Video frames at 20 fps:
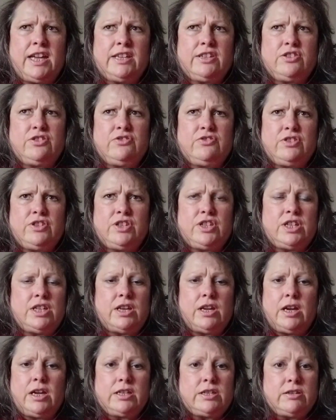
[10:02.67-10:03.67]
and trudging.
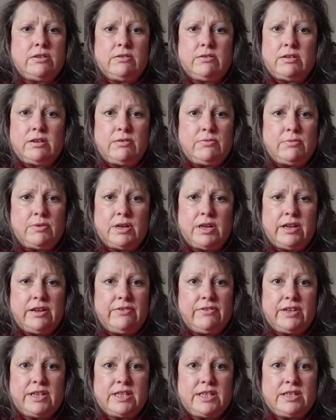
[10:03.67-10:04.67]
I don't know why
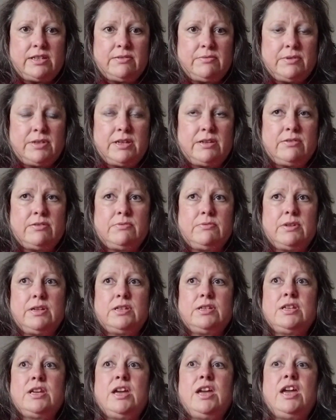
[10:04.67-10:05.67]
I've ended up with those
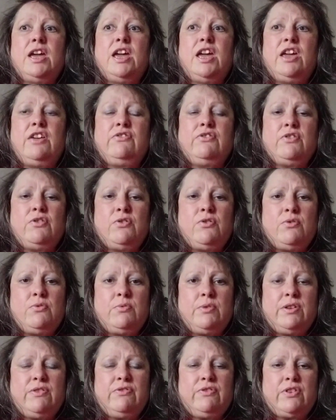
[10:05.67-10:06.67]
words. If all
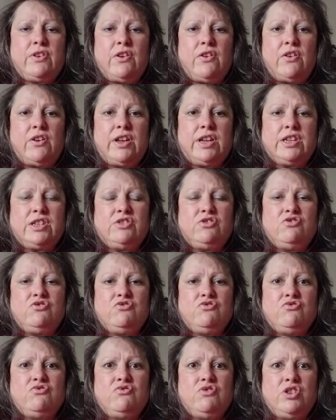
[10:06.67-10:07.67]
we've got is
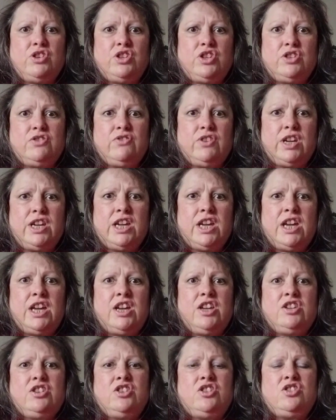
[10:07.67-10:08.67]
drudgery,
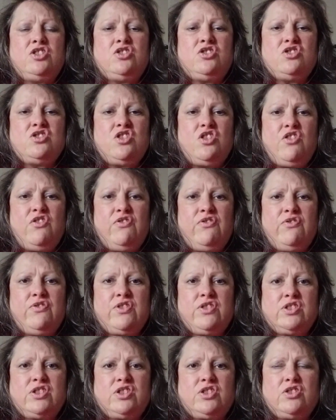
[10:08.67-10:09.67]
stuff
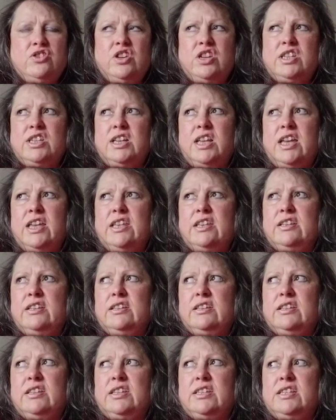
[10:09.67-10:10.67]
that's just, it's like
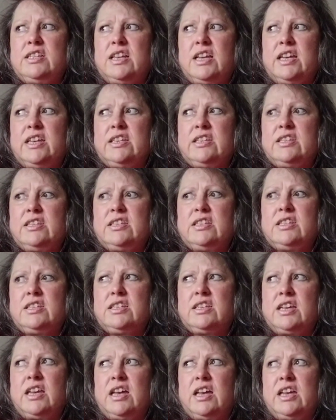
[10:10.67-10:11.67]
the
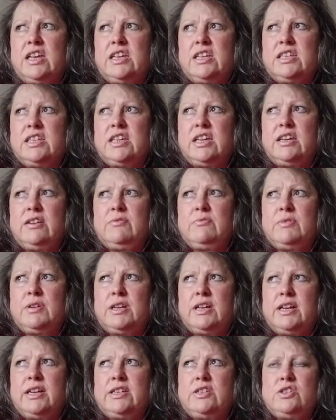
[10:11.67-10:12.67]
sky, isn't it?
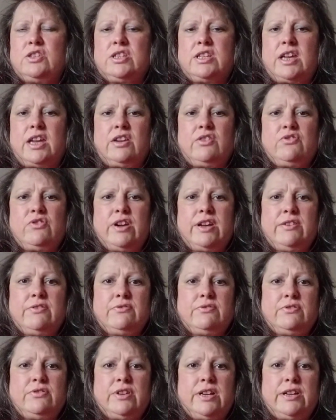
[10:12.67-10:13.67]
When I just get grey
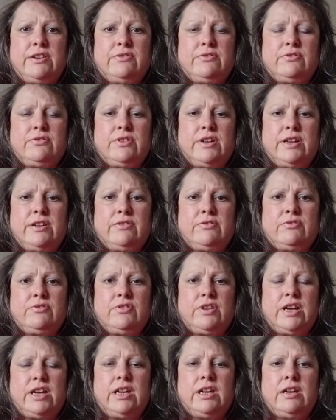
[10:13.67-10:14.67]
on grey on grey on
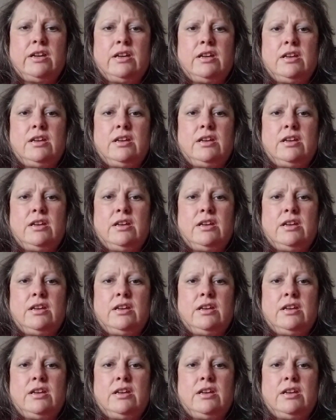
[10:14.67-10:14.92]
grey,